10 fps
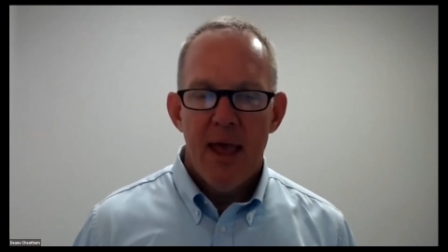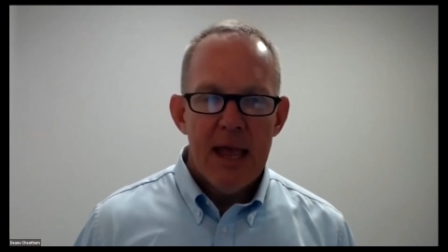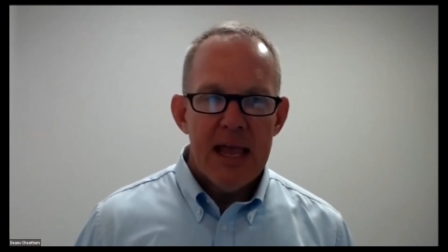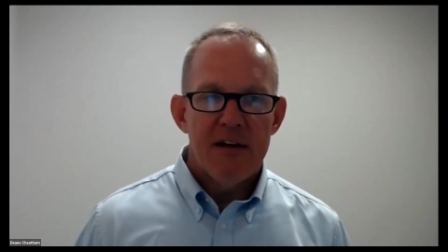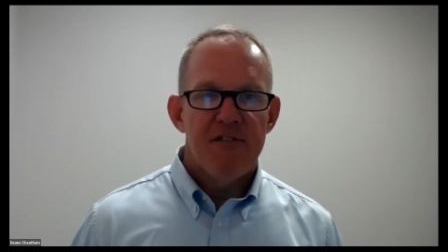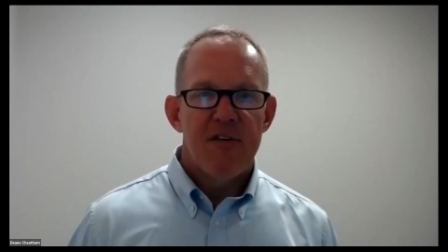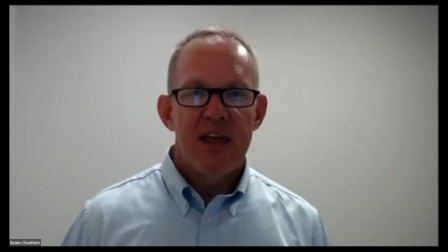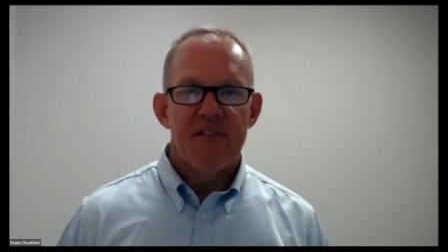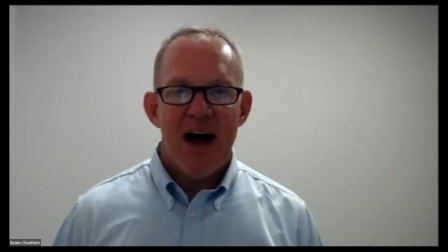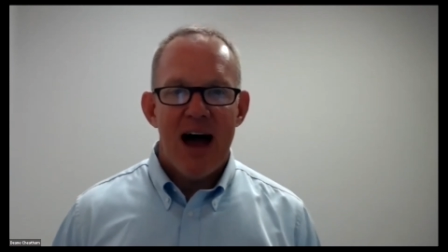If
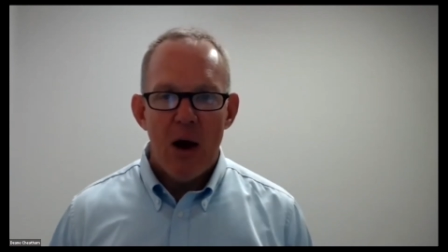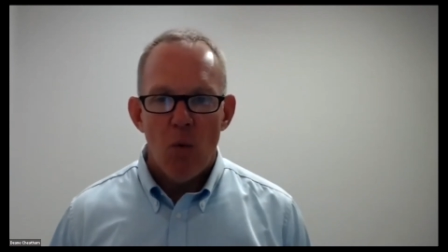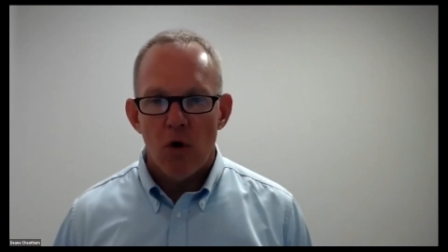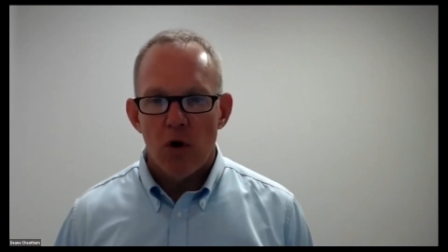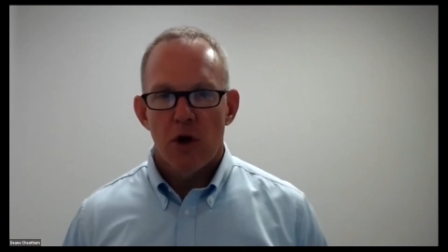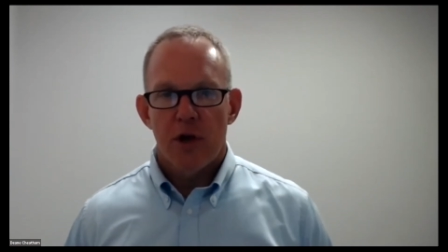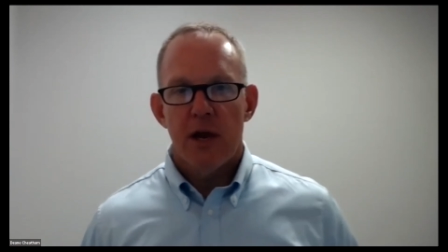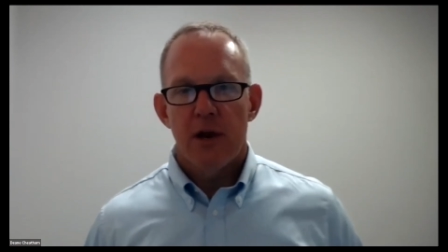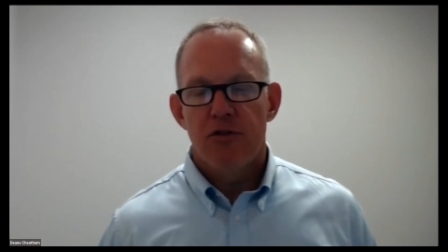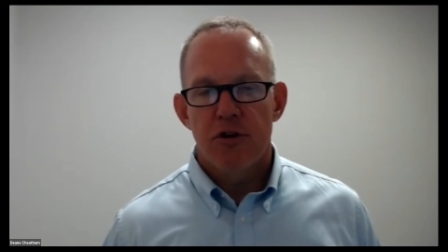I were
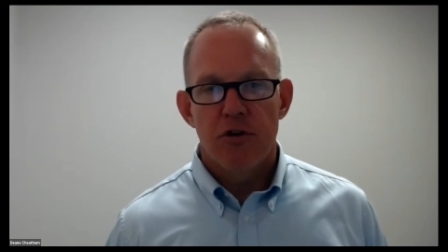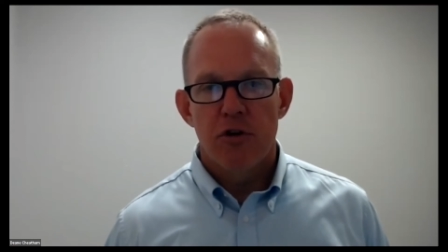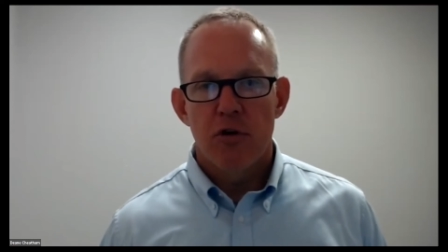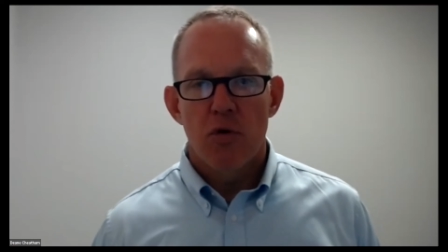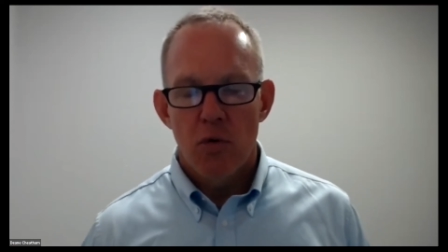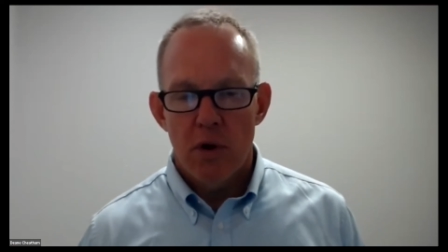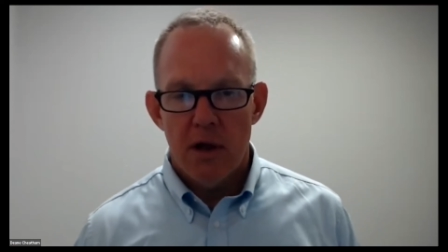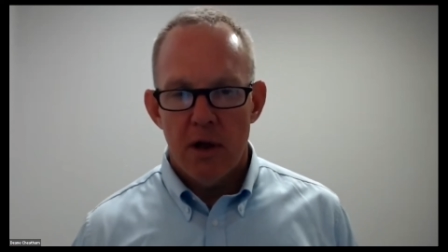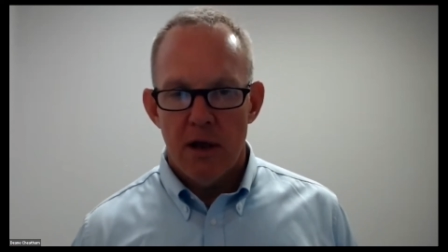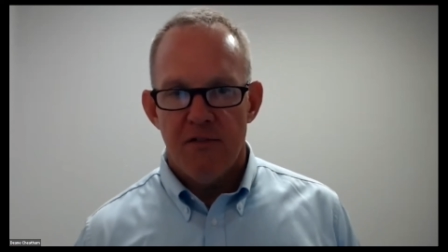looking to do,
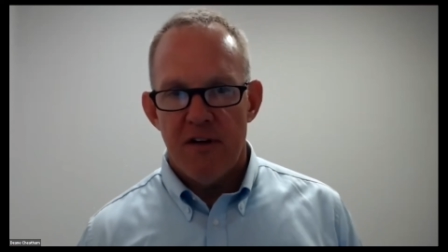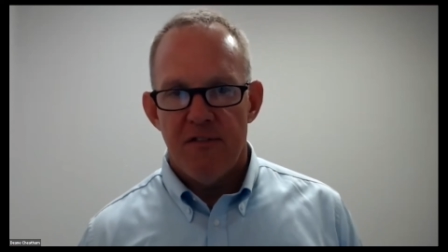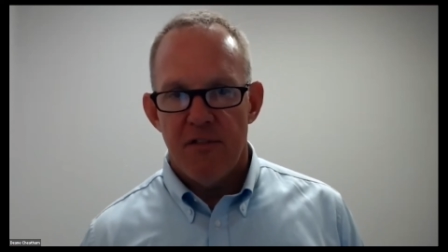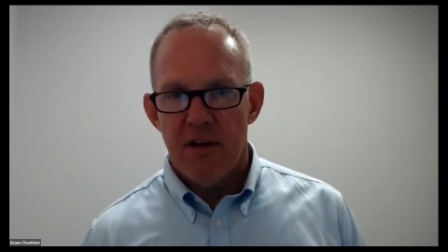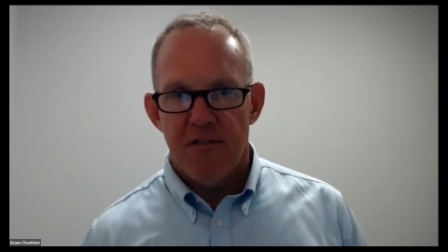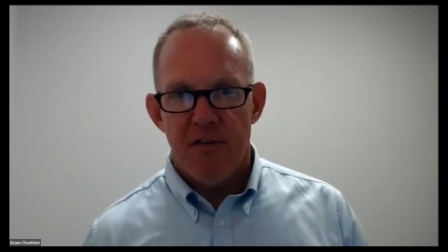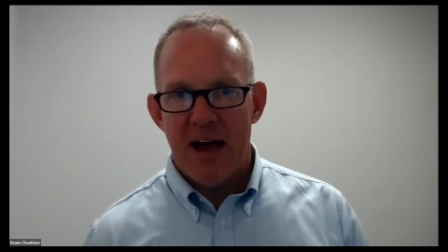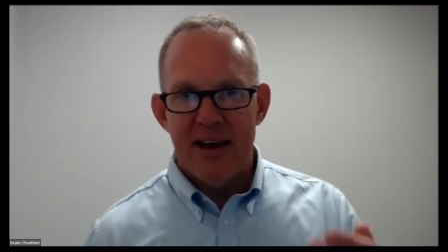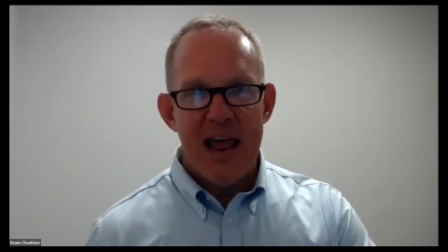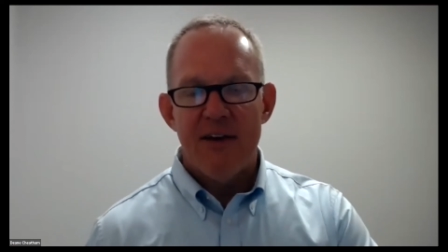if I
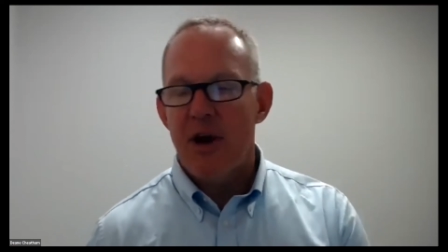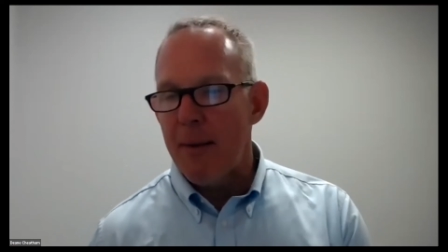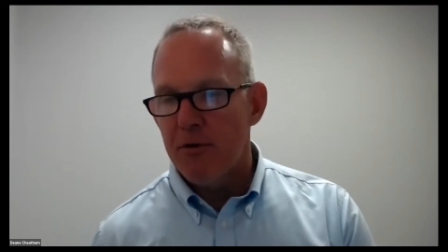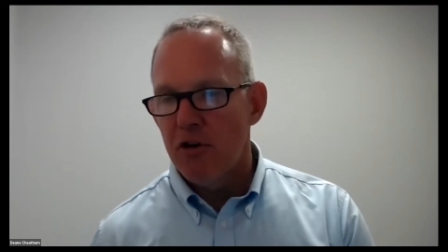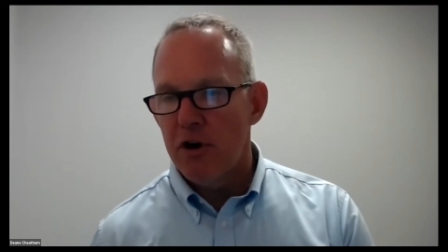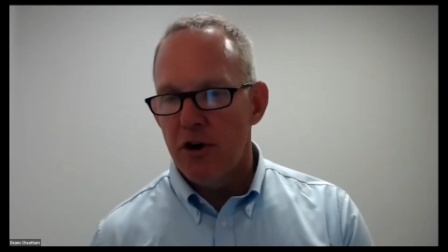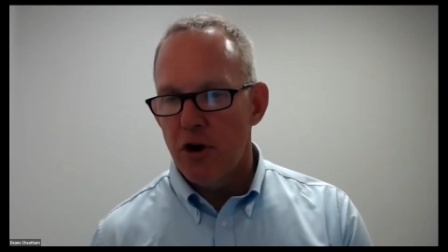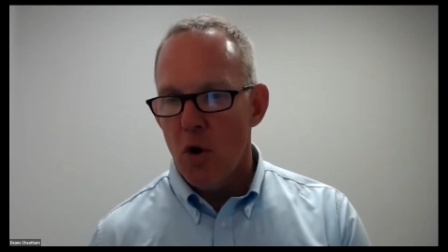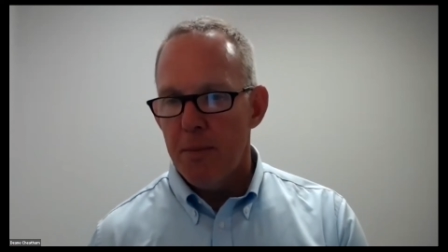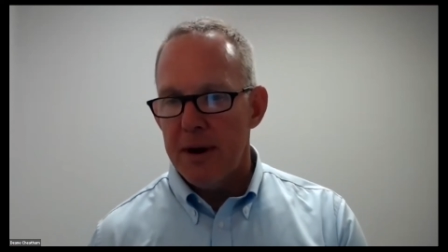didn't have an opportunity to
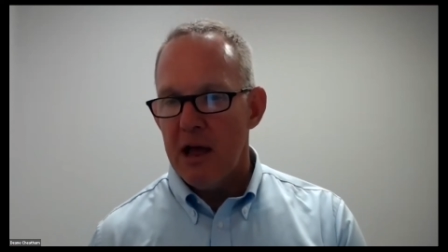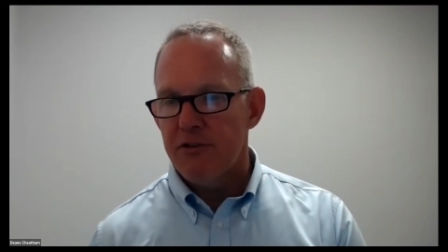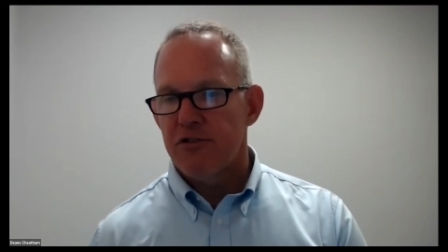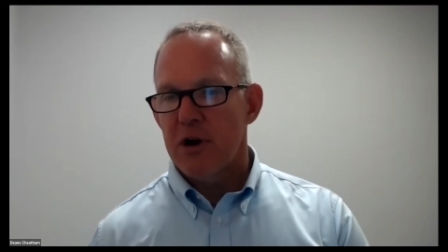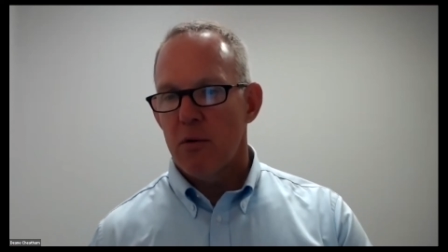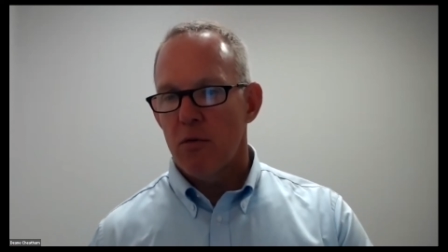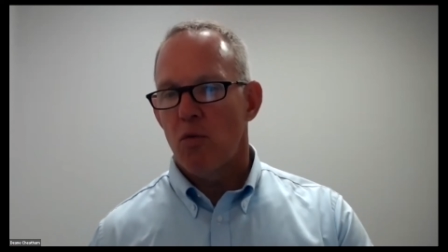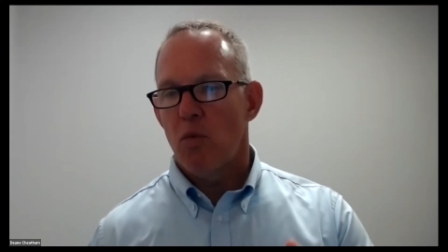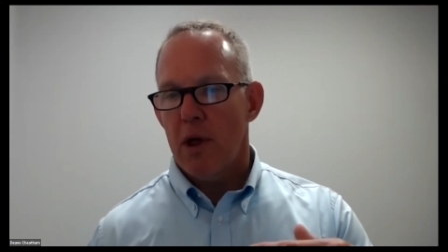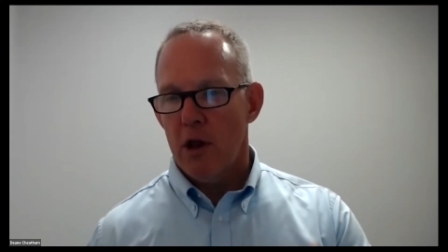do open houses and I were
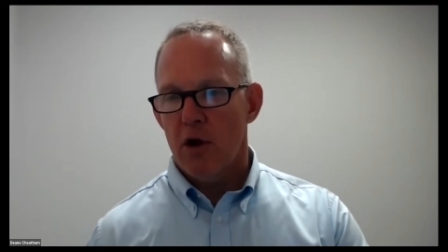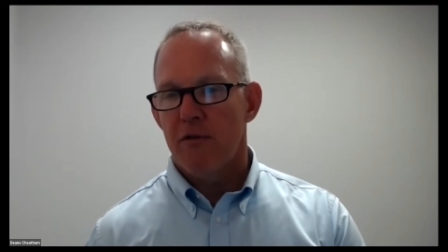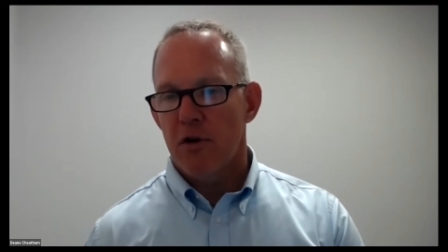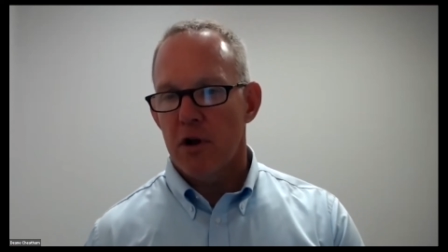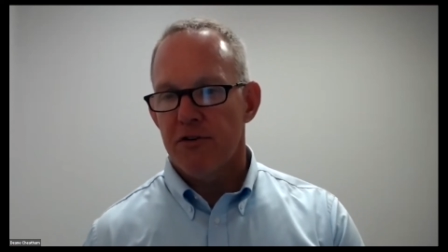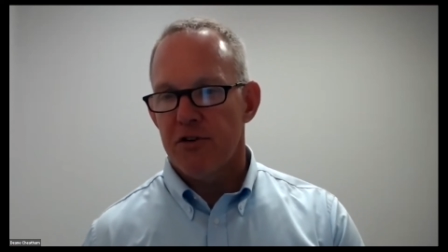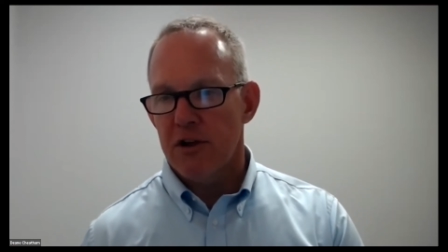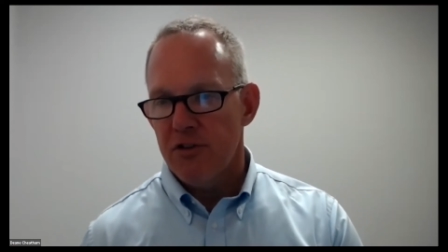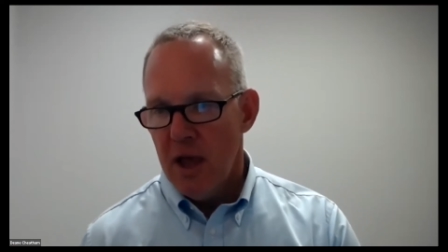really looking for listings,